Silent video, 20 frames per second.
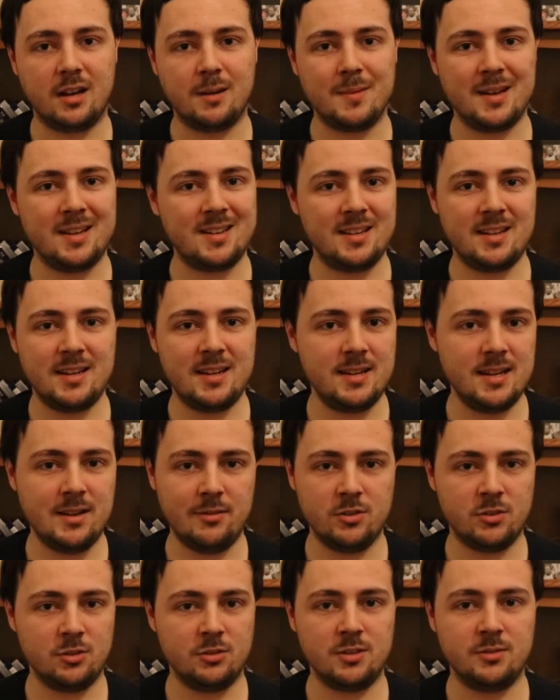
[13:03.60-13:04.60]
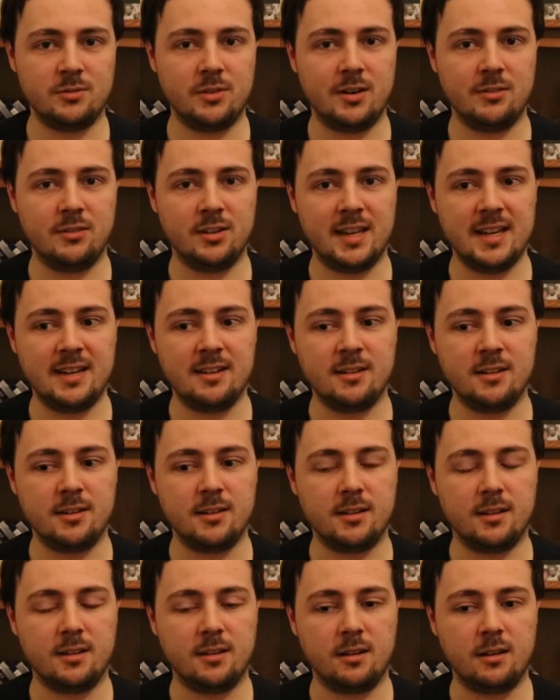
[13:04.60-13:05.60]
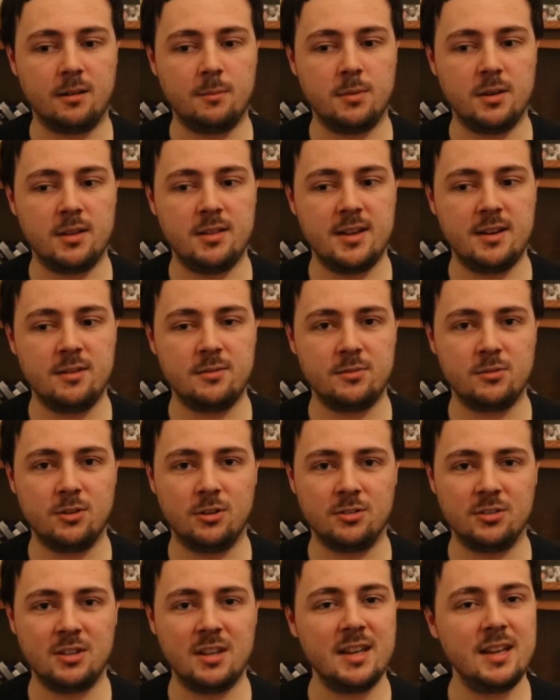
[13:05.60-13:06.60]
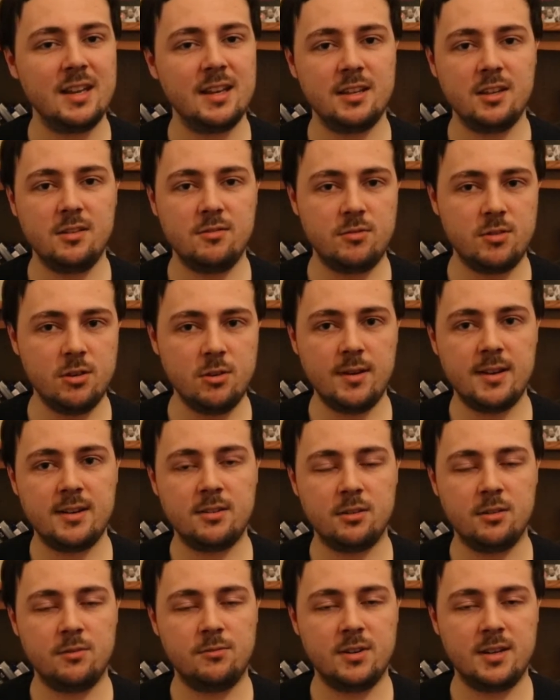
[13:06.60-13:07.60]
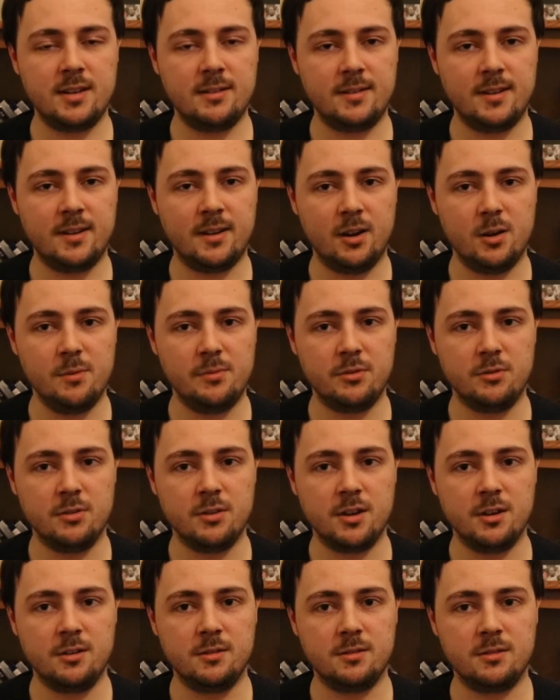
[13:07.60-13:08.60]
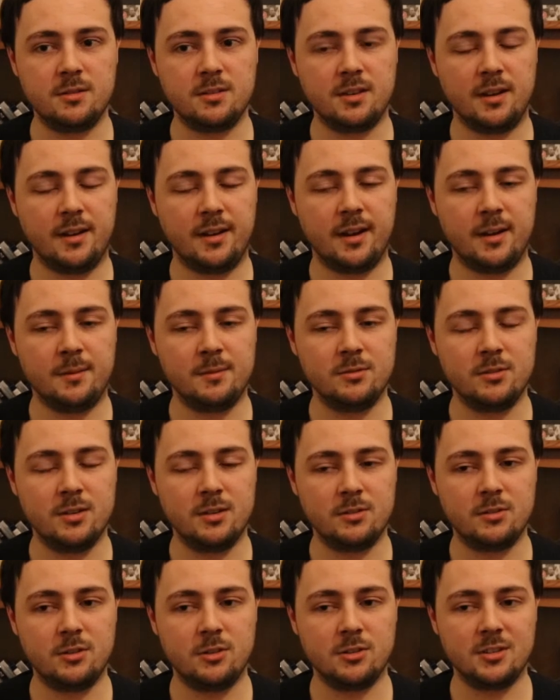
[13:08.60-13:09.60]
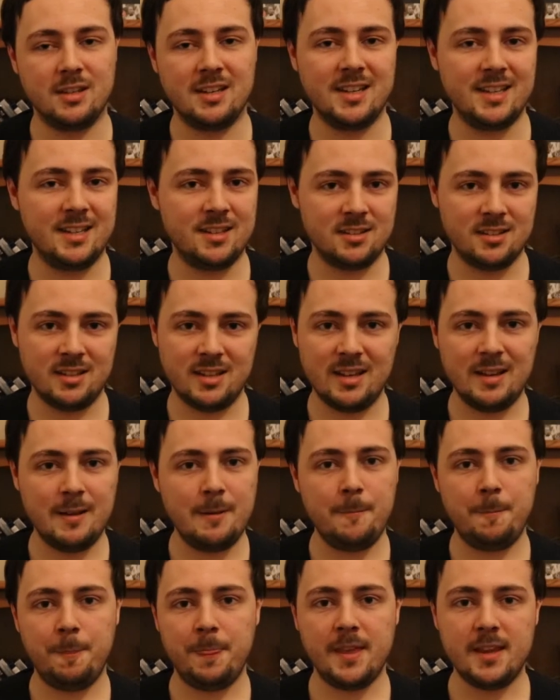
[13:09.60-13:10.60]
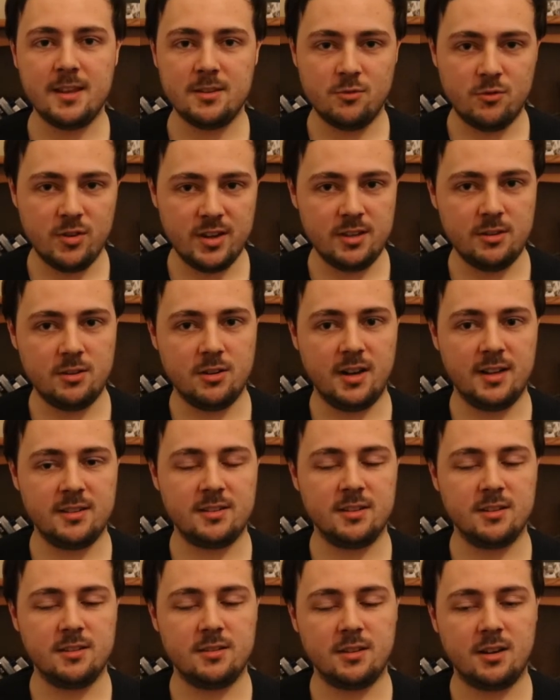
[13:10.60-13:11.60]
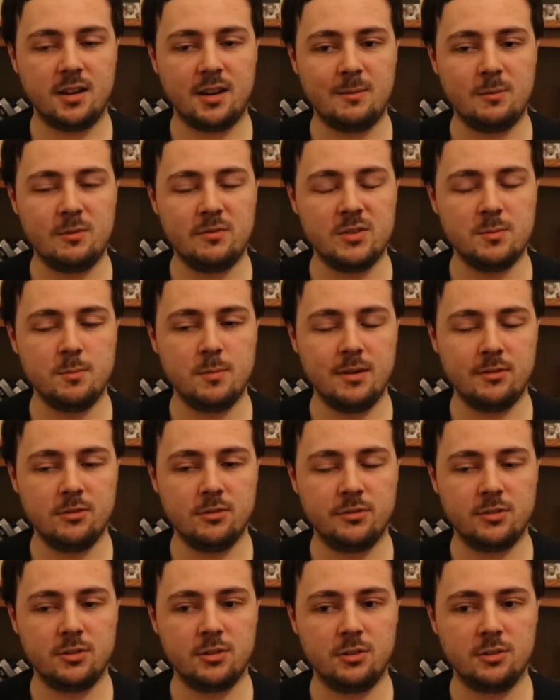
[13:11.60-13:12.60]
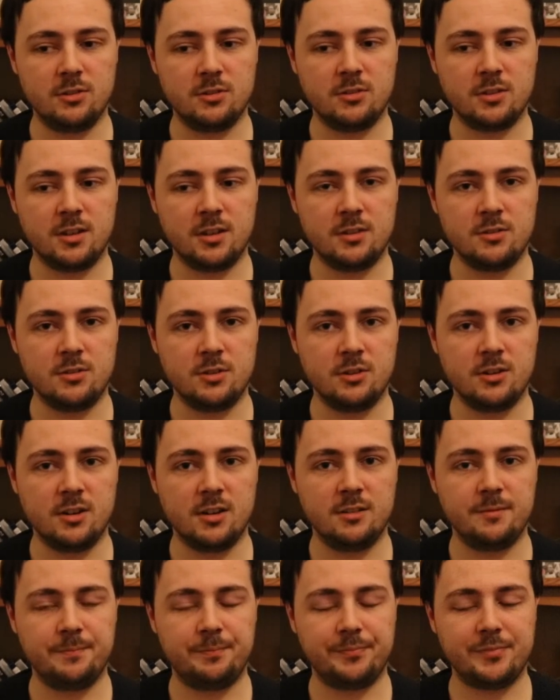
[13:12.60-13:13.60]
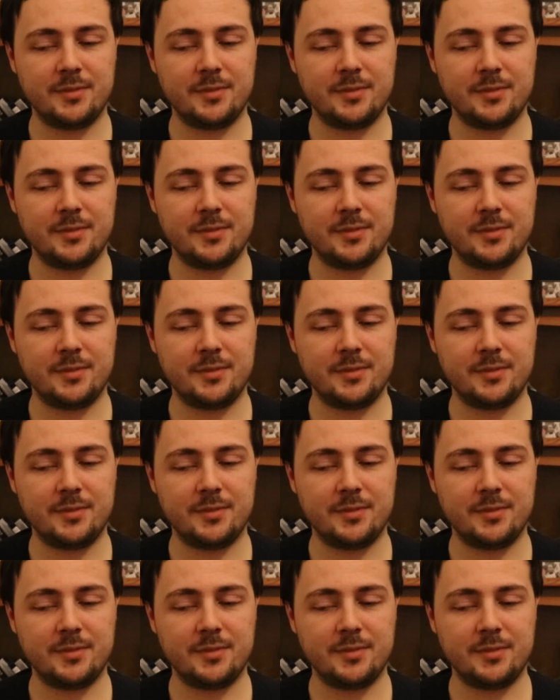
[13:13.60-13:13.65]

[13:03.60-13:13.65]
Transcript: And he never saw his father again in it. But then, of course, you do end on a really, really hopeful note. Of course, at least he's reunited with his mother, of course, Dora.